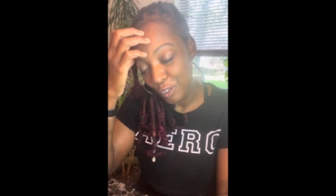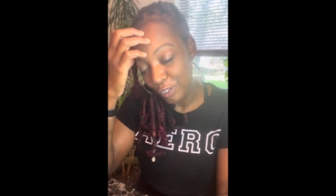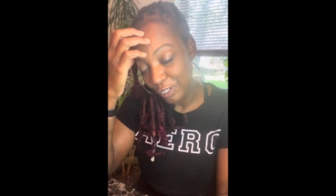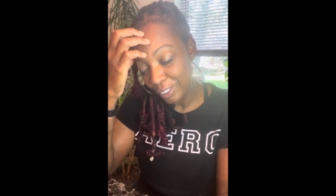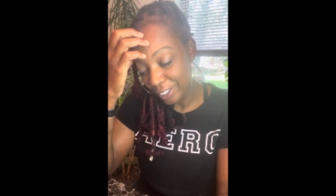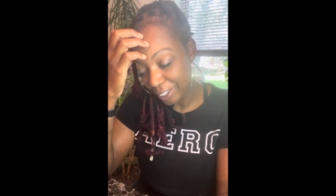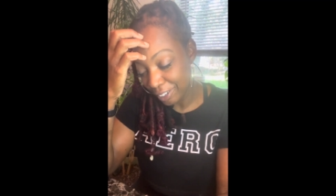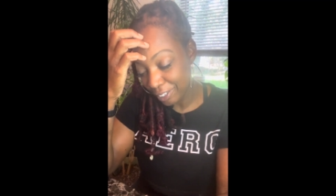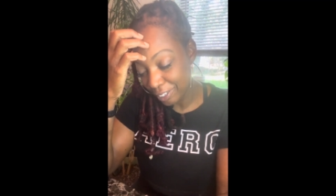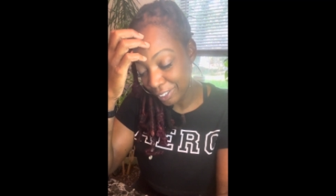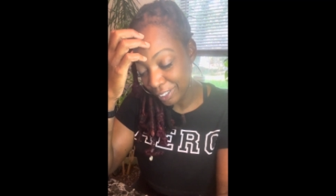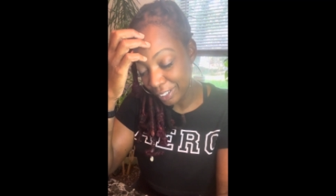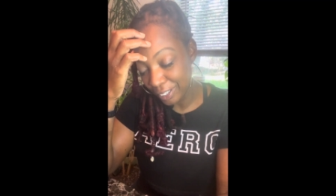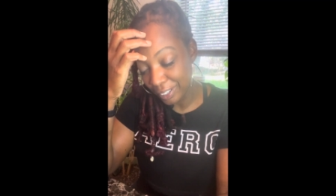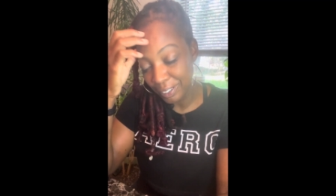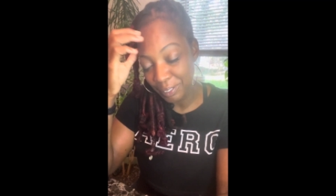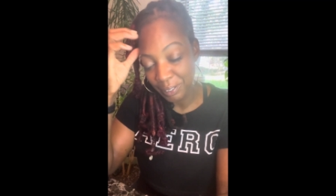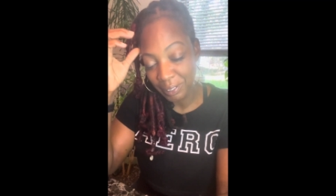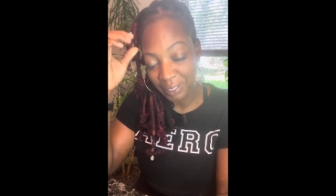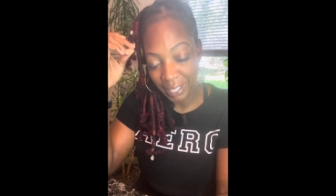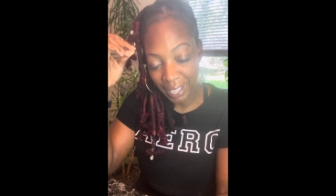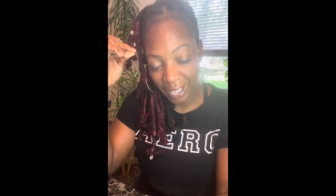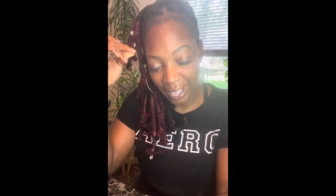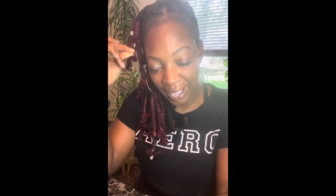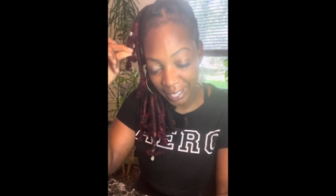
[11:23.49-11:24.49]

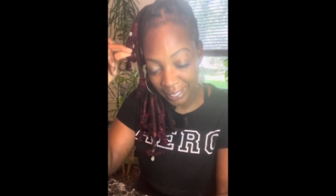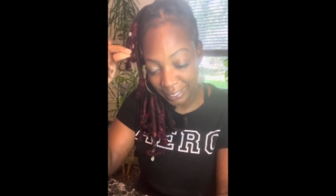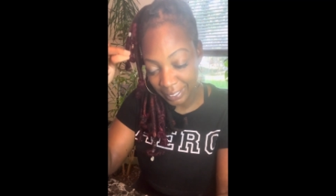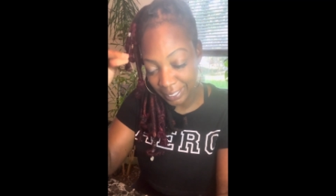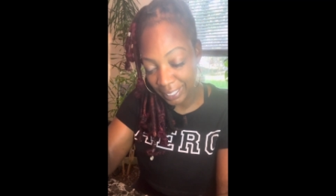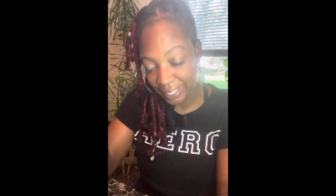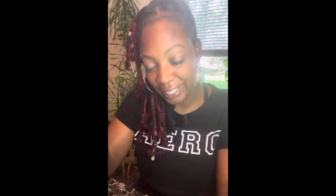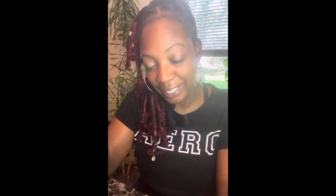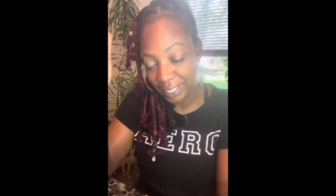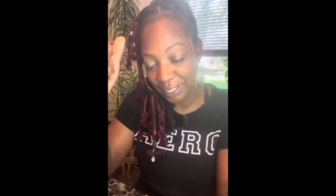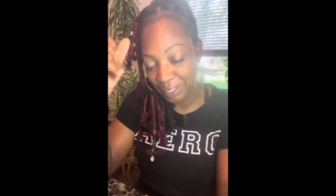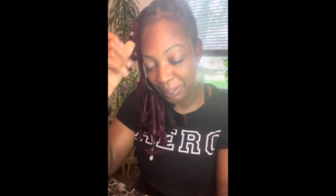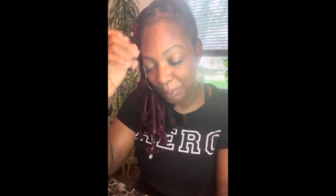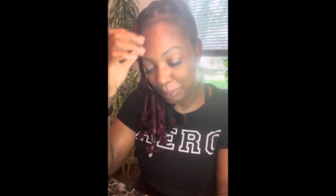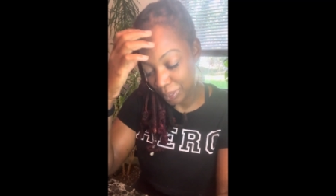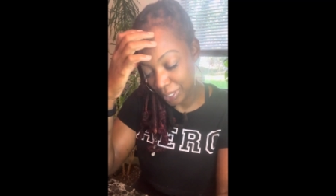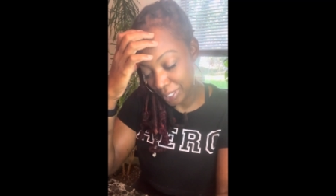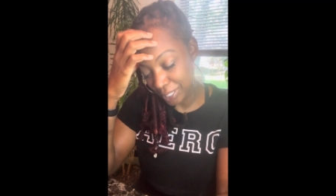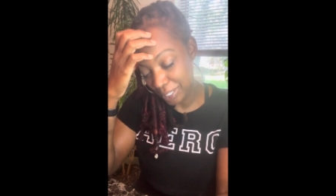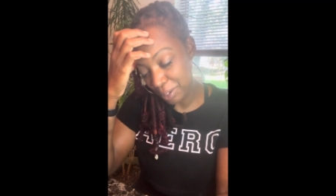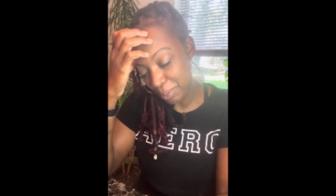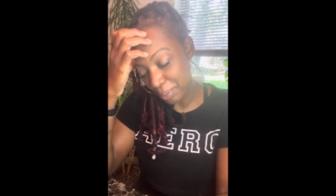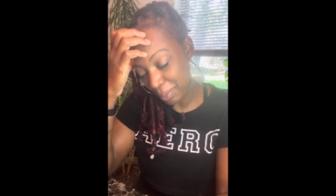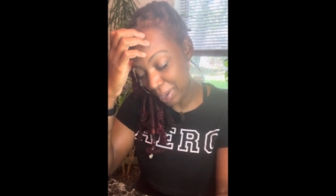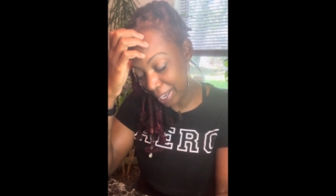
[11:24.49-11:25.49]
literally the idea that comes to
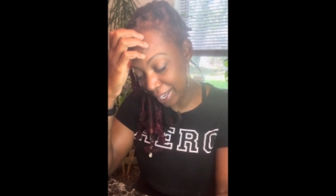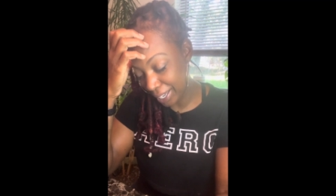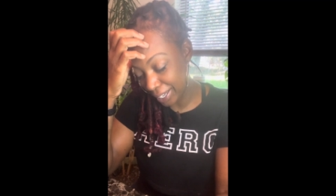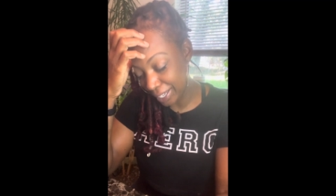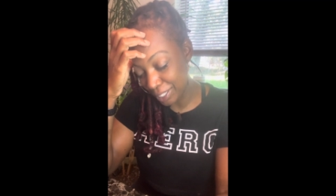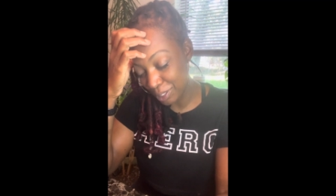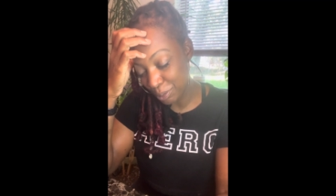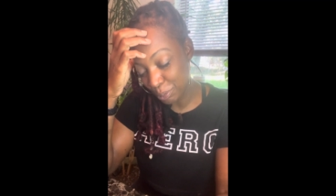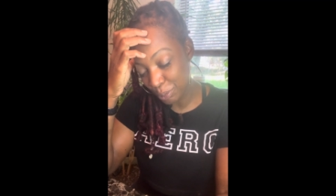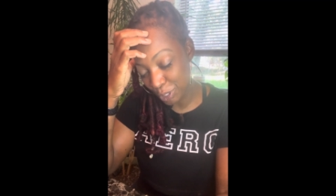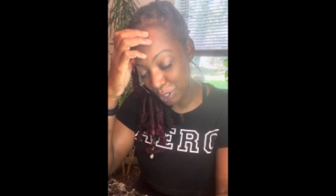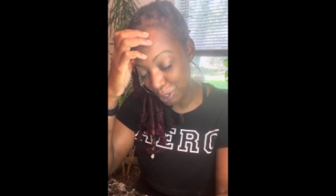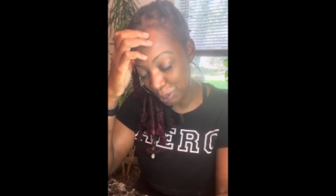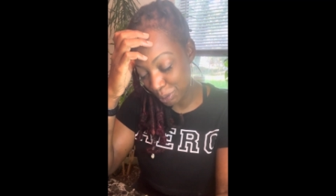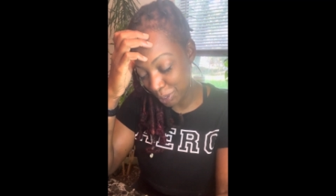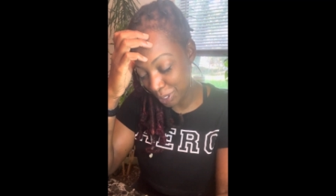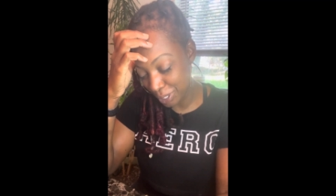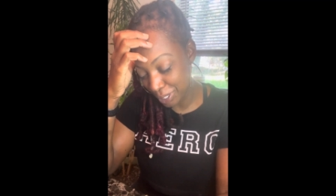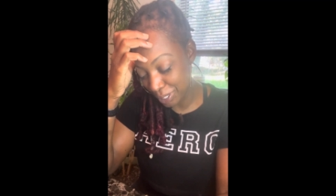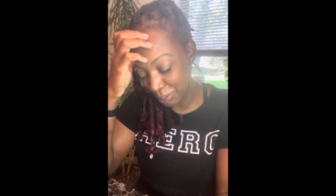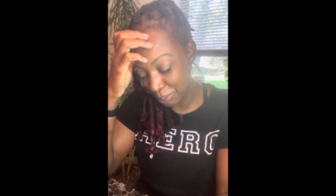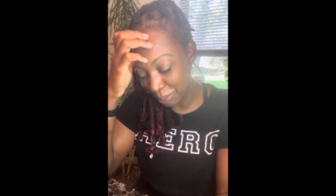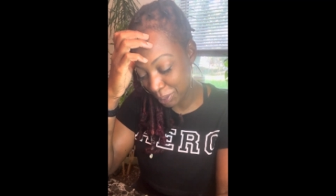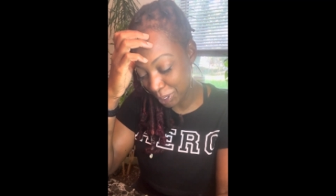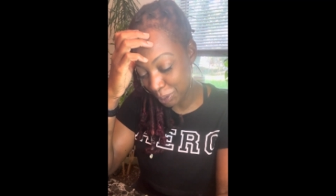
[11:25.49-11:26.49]
your mind is what you
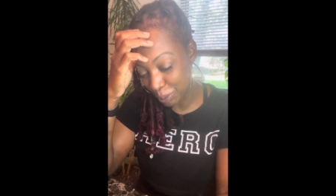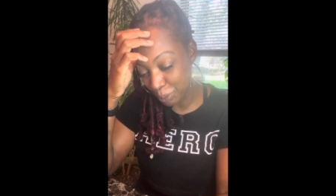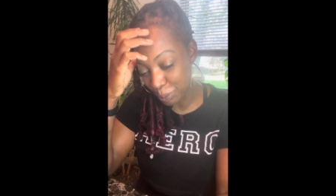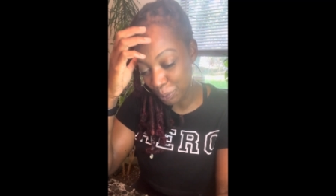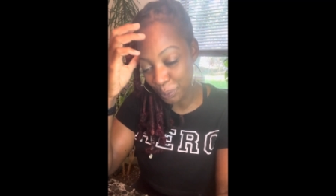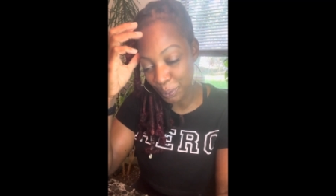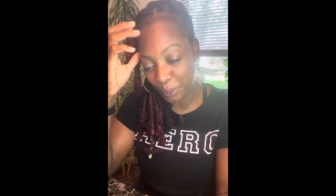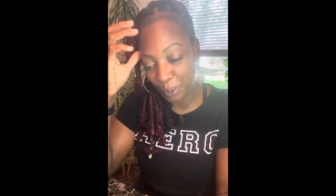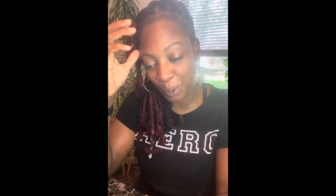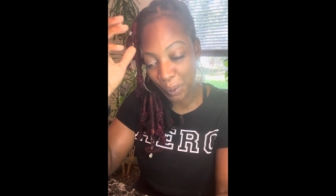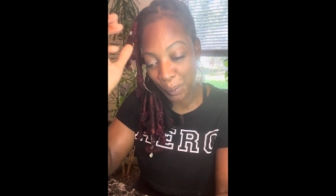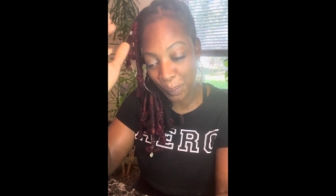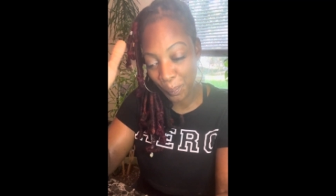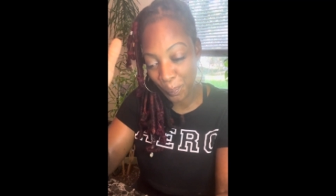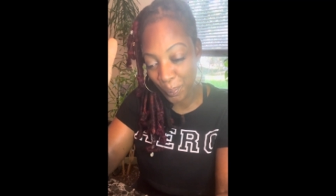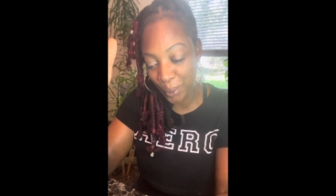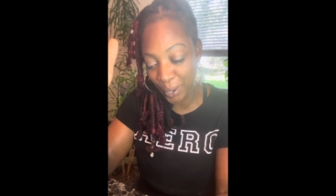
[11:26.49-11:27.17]
should speak on.